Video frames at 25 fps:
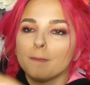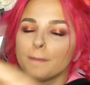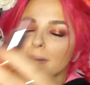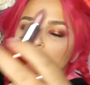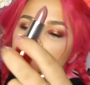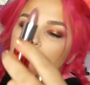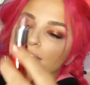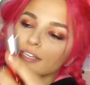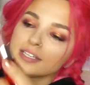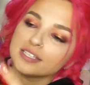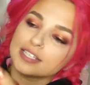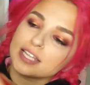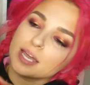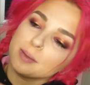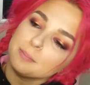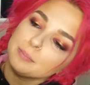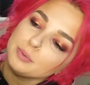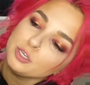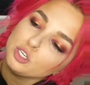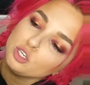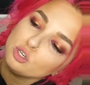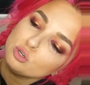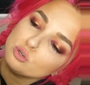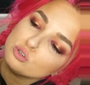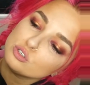But it is a
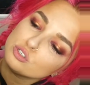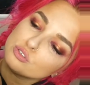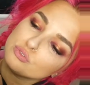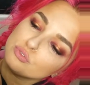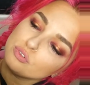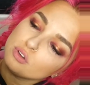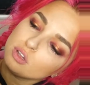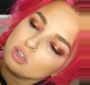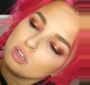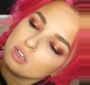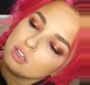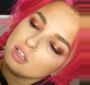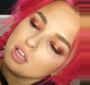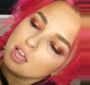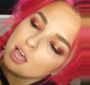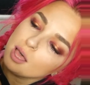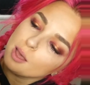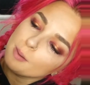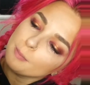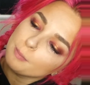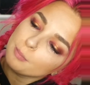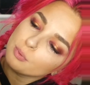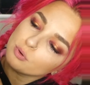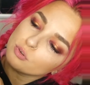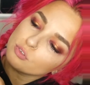beautiful
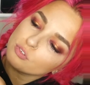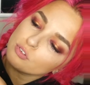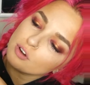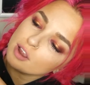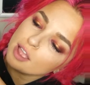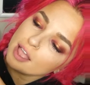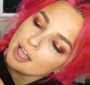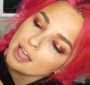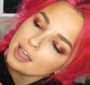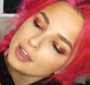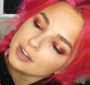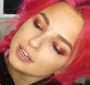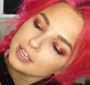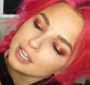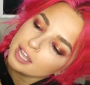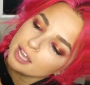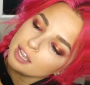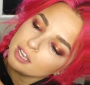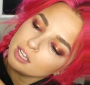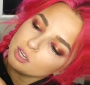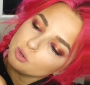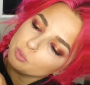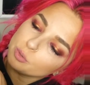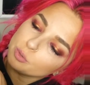brown color,